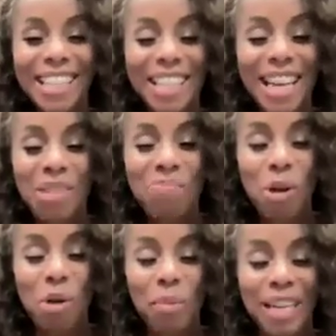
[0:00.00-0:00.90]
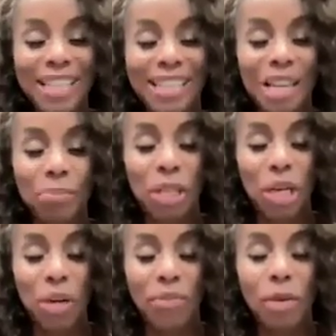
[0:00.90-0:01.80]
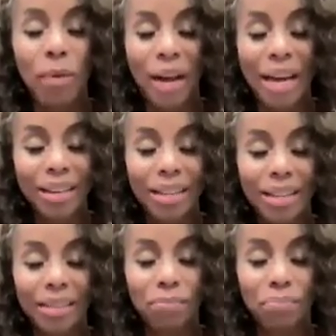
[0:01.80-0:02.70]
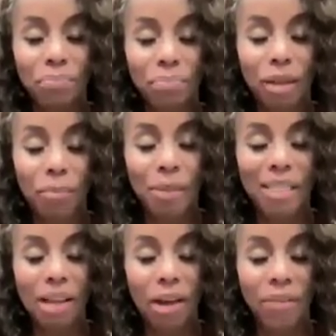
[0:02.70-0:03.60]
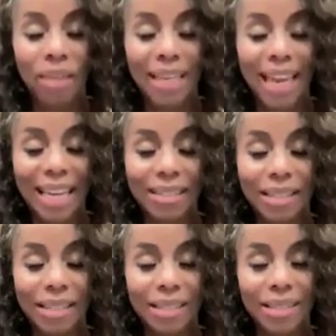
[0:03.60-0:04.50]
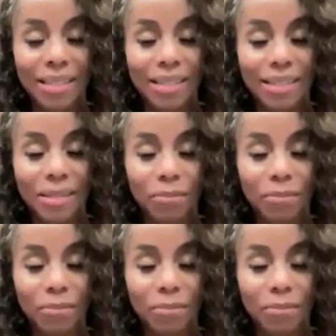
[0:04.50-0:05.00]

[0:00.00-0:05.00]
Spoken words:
So take a moment, observe your breath, maybe soften the gazes.